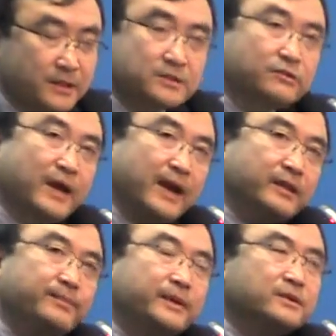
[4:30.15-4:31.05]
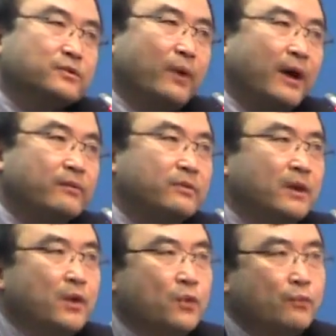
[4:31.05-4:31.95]
So that means one,
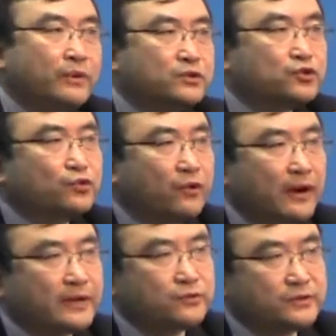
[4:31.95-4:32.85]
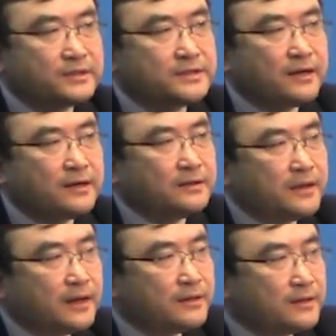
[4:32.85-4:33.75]
we try to design
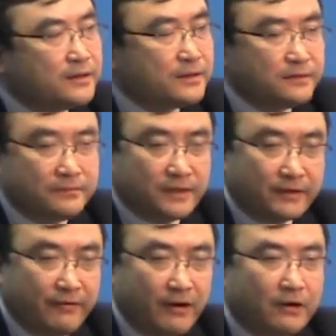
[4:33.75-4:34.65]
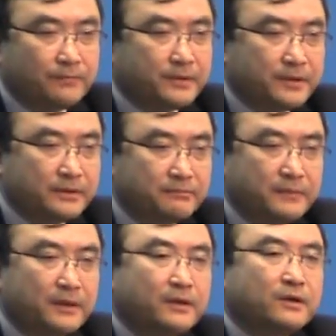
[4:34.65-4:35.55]
and develop an
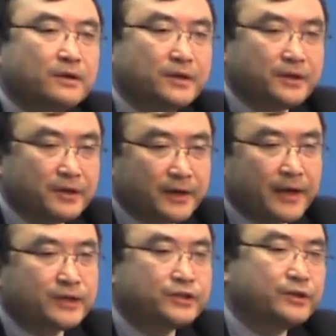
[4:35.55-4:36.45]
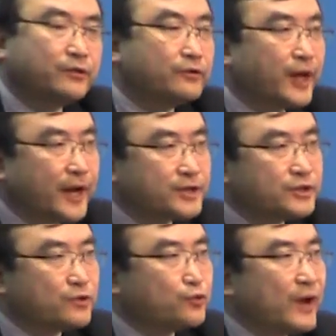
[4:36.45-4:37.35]
international
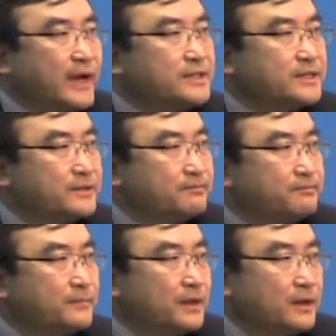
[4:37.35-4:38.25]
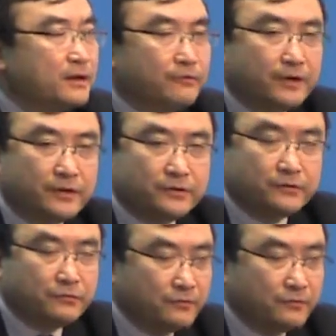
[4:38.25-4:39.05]
national regime for